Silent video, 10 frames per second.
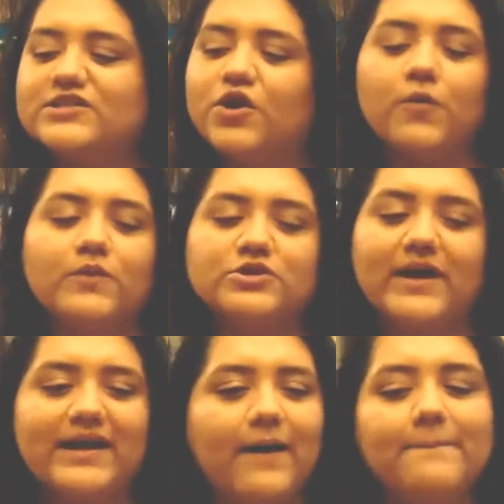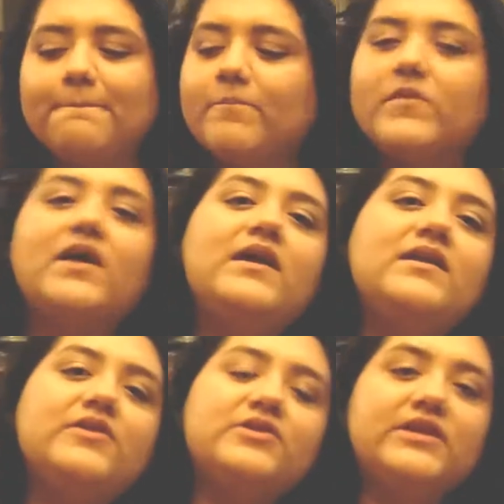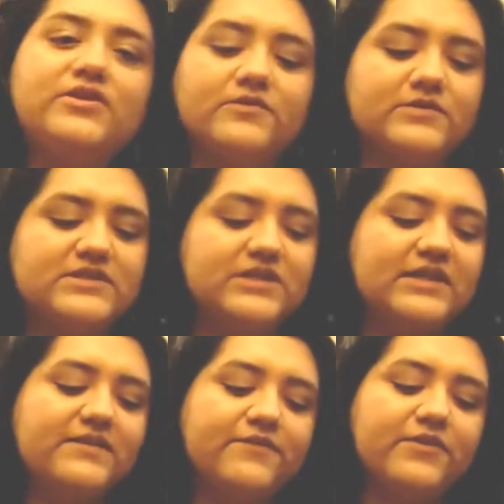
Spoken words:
So we'll try it out. Another thing you're going to need